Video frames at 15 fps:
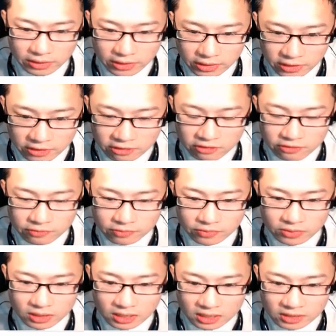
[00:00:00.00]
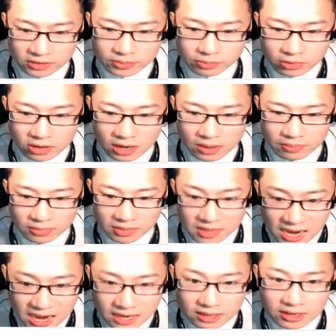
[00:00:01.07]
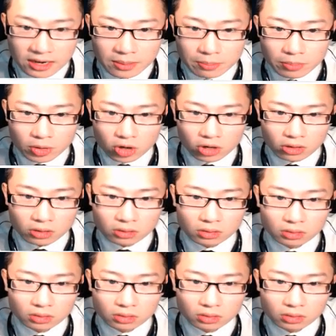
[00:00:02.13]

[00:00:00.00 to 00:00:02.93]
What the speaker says: If is prime, that number